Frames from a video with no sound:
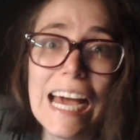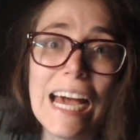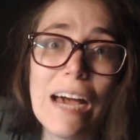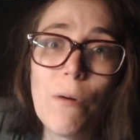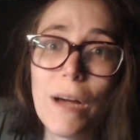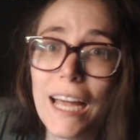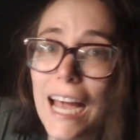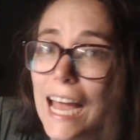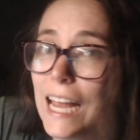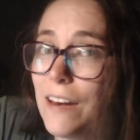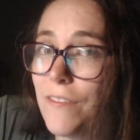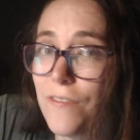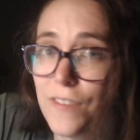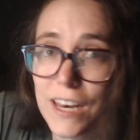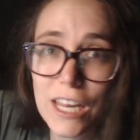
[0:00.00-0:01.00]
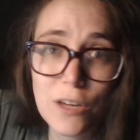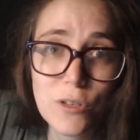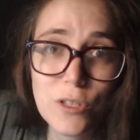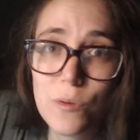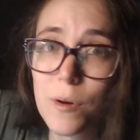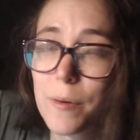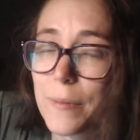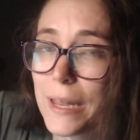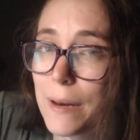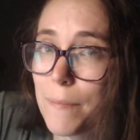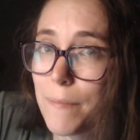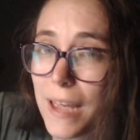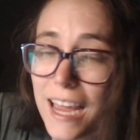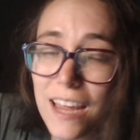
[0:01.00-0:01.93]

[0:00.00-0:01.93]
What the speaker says: what kind of videos you want me to make.